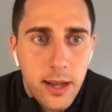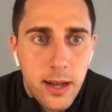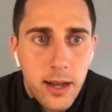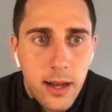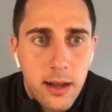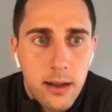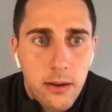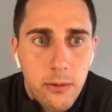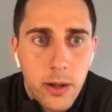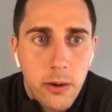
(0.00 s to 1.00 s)
Uh,
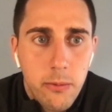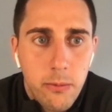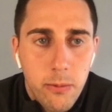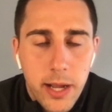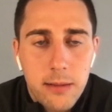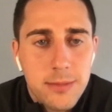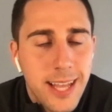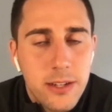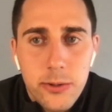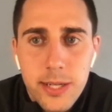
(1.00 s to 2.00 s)
when, when it comes
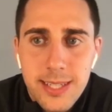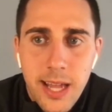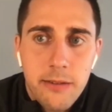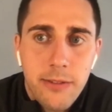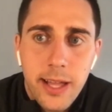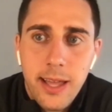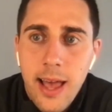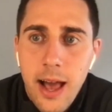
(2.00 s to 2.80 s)
down to it is kind of like